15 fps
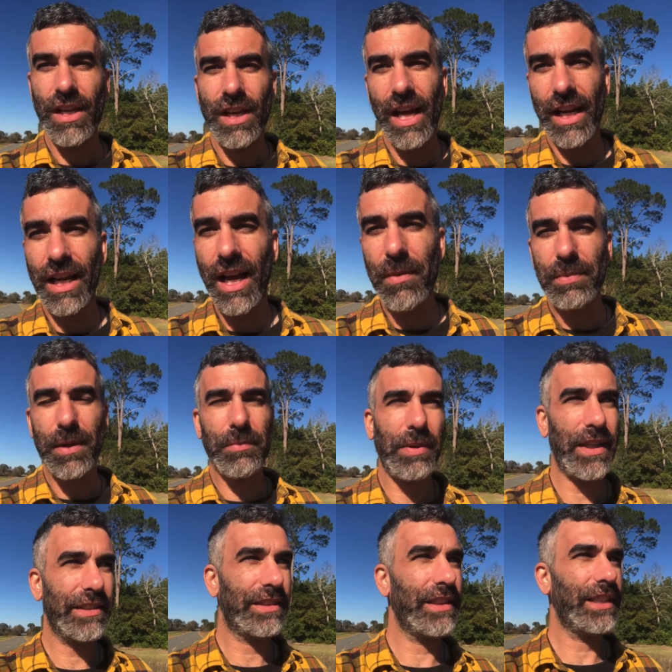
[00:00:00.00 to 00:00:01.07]
I copy and
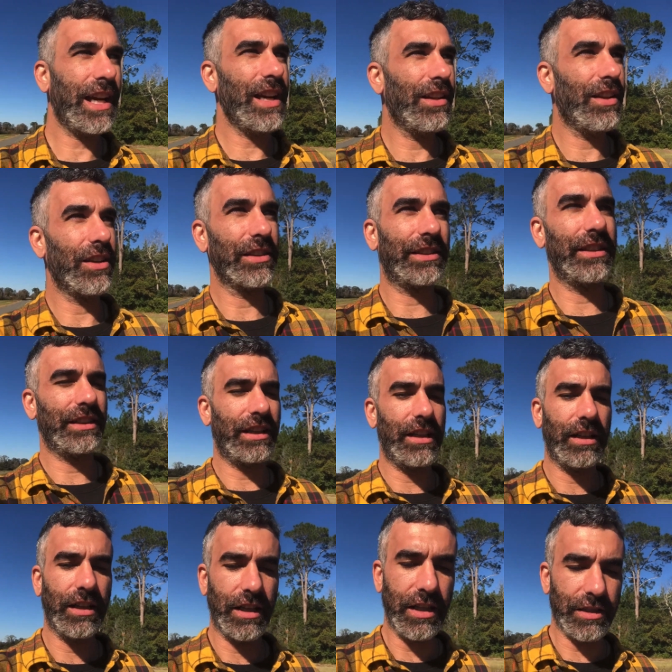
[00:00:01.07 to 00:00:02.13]
paste the dialogues in
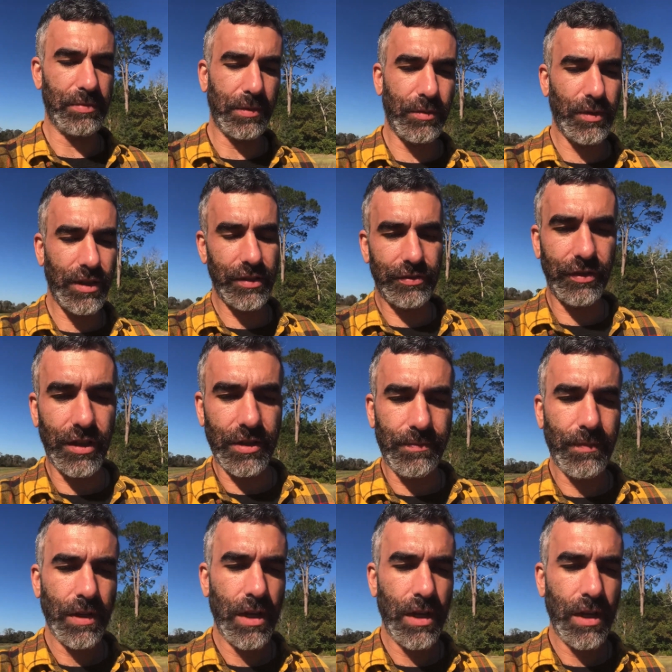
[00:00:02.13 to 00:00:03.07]
there, and it's been really fun.